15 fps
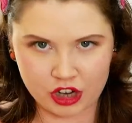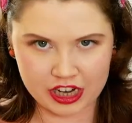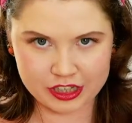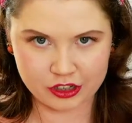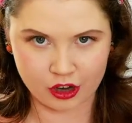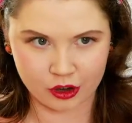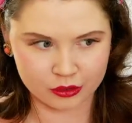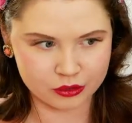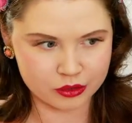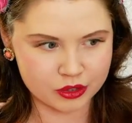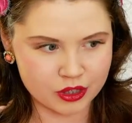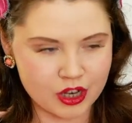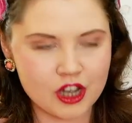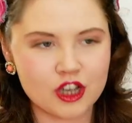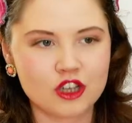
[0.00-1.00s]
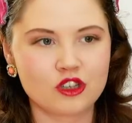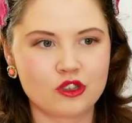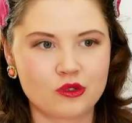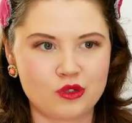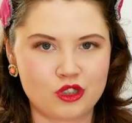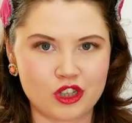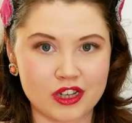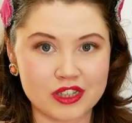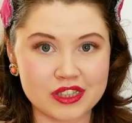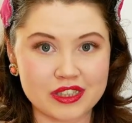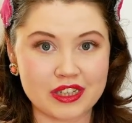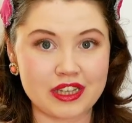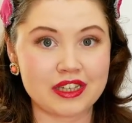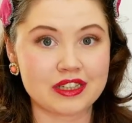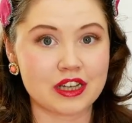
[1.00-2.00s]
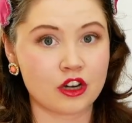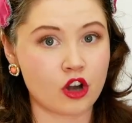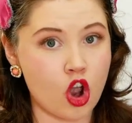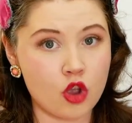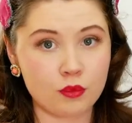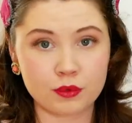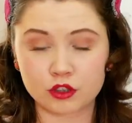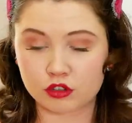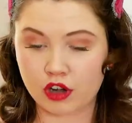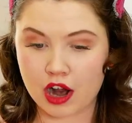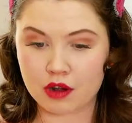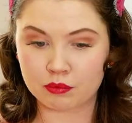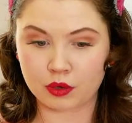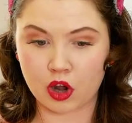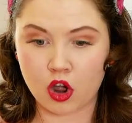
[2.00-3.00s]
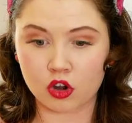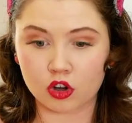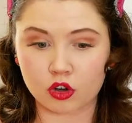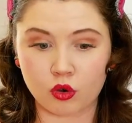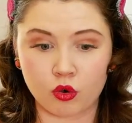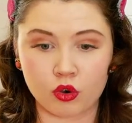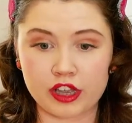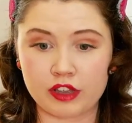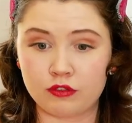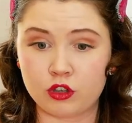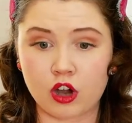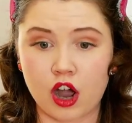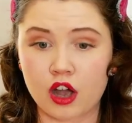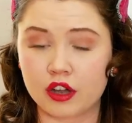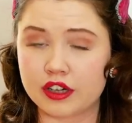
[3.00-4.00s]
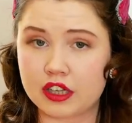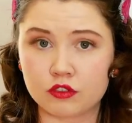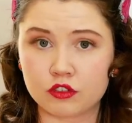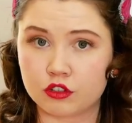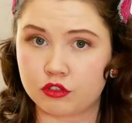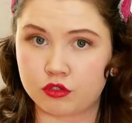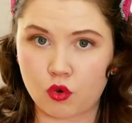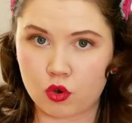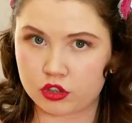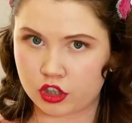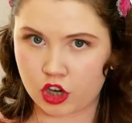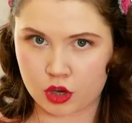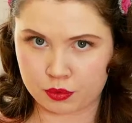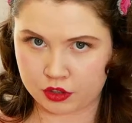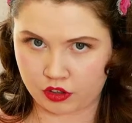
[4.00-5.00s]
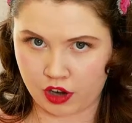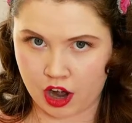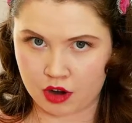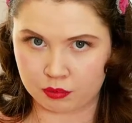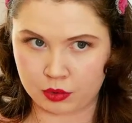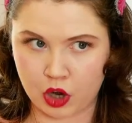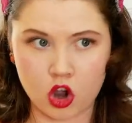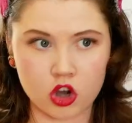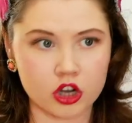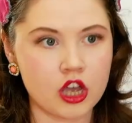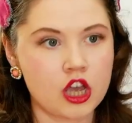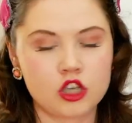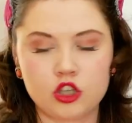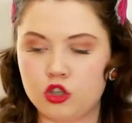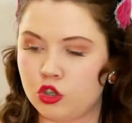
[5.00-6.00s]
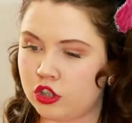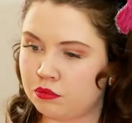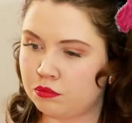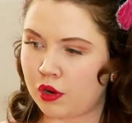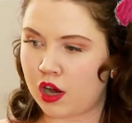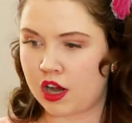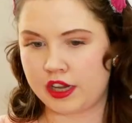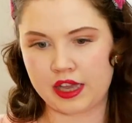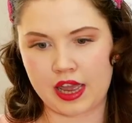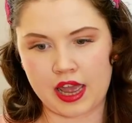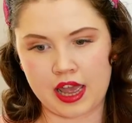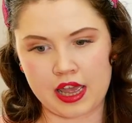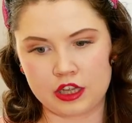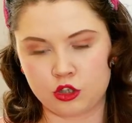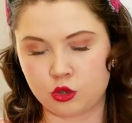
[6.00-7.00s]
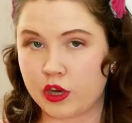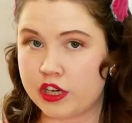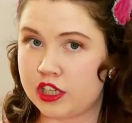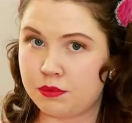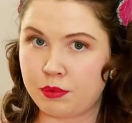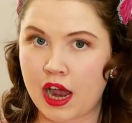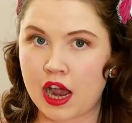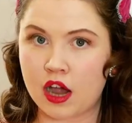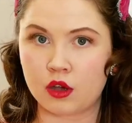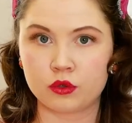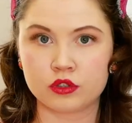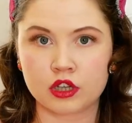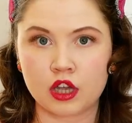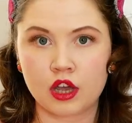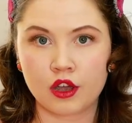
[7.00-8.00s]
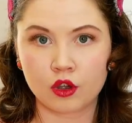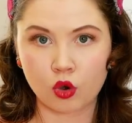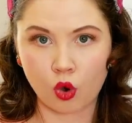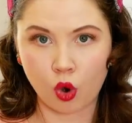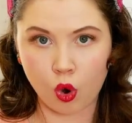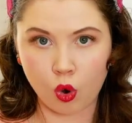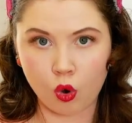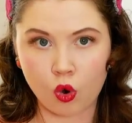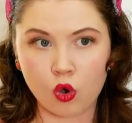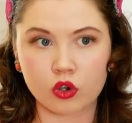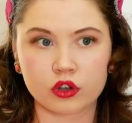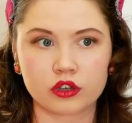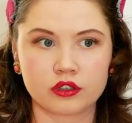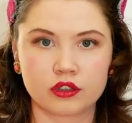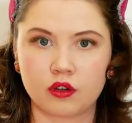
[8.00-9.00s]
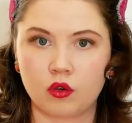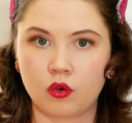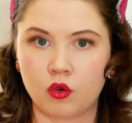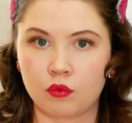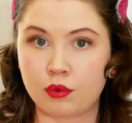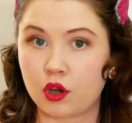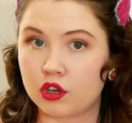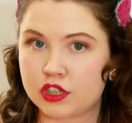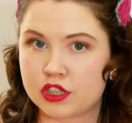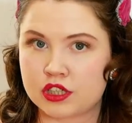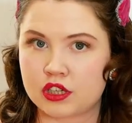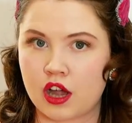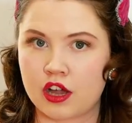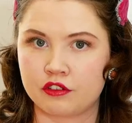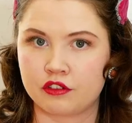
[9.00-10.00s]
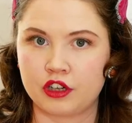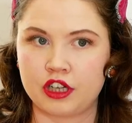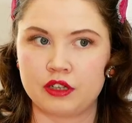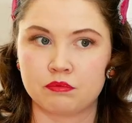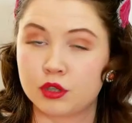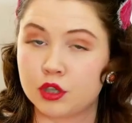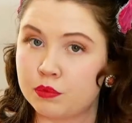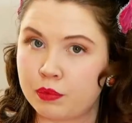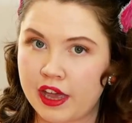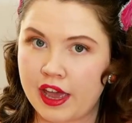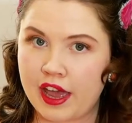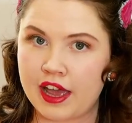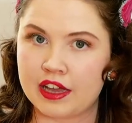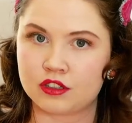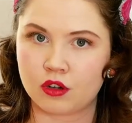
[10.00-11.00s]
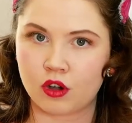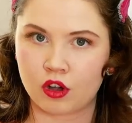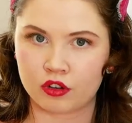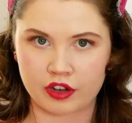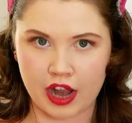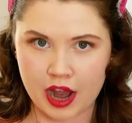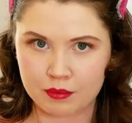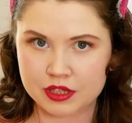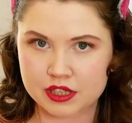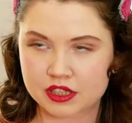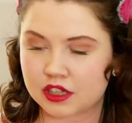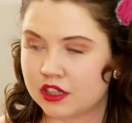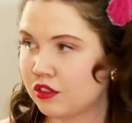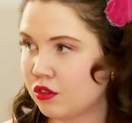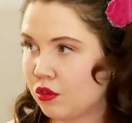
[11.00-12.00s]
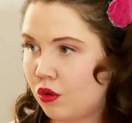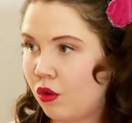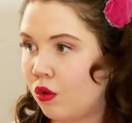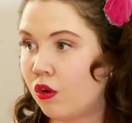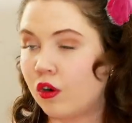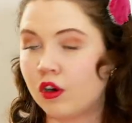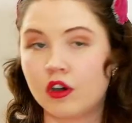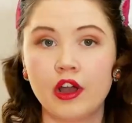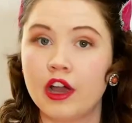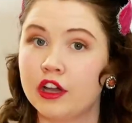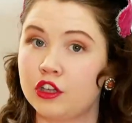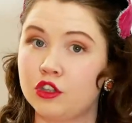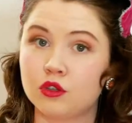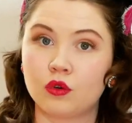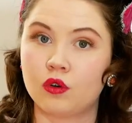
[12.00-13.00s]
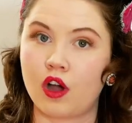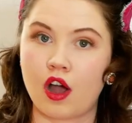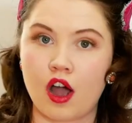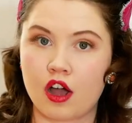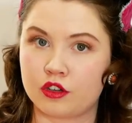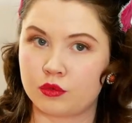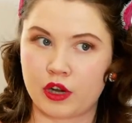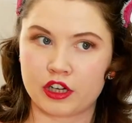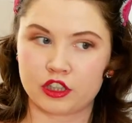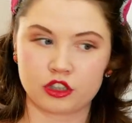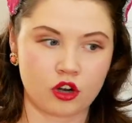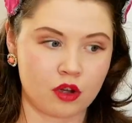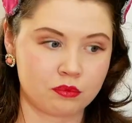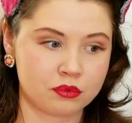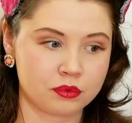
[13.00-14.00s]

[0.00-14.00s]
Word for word: don't you just need an open crown block, or if you can't even afford an open crown block, you can buy a 20 pound cork or polystyrene poupée head on Amazon or your hardware shop,